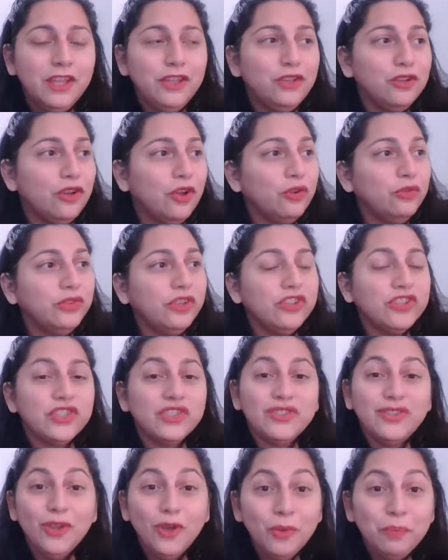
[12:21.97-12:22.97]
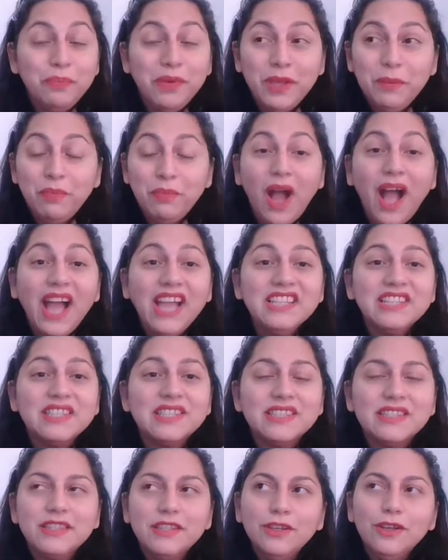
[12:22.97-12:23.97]
There's still people. I
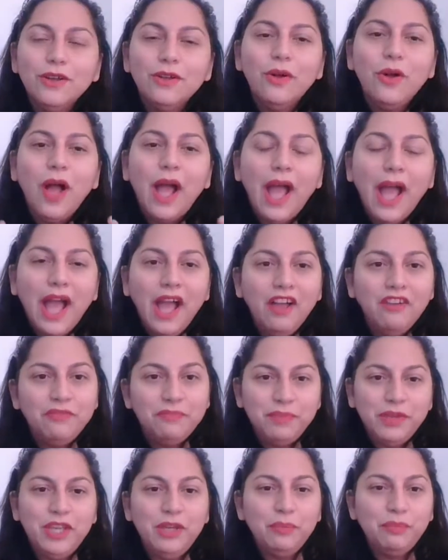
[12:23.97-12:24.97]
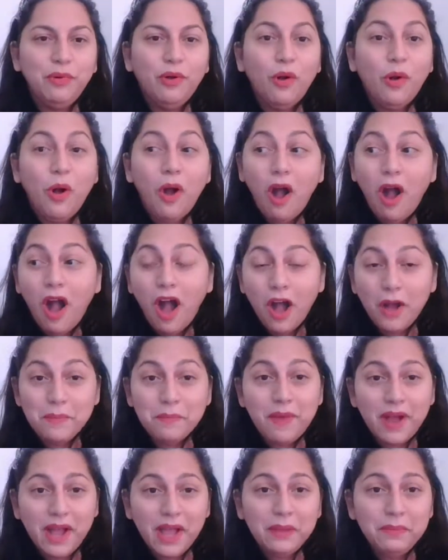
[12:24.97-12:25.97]
still have people on
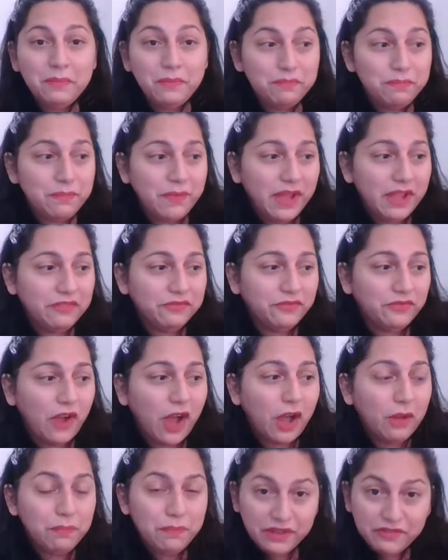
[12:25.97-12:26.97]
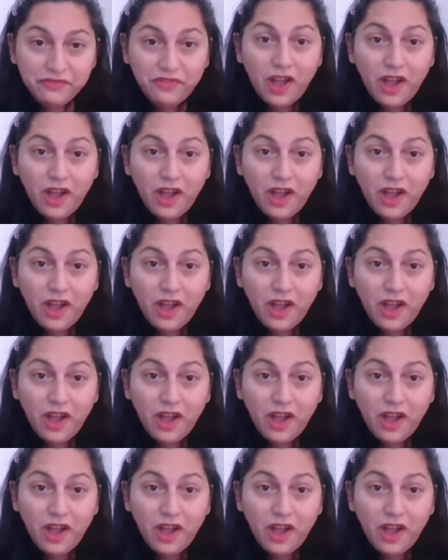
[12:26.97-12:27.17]
my follow, my